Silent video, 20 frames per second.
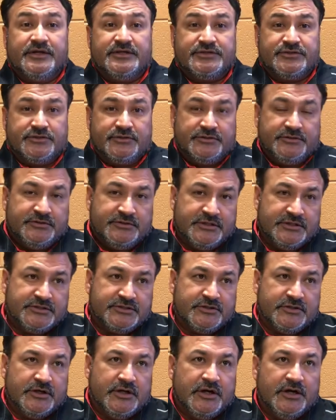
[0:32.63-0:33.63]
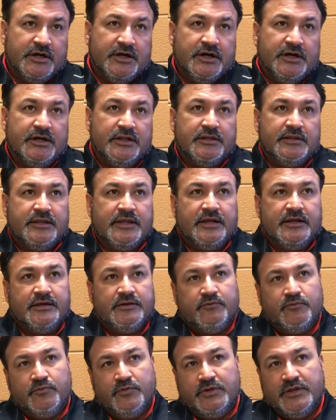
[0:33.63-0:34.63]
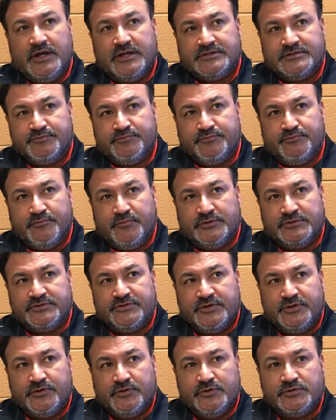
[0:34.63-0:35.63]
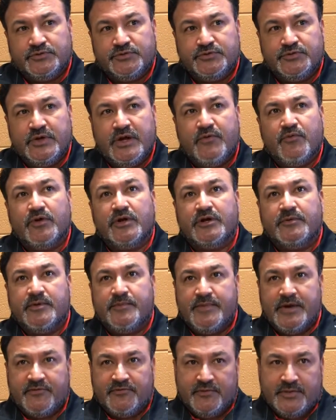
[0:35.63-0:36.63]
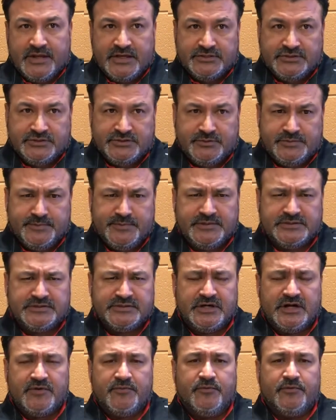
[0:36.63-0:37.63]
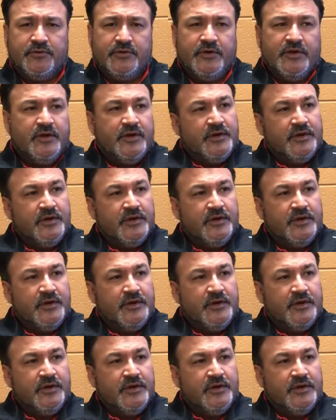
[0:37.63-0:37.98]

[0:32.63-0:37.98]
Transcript: Yes, sir. Yes, sir. We lost most of our girls. We do have one coming back from last year. She would be a sophomore.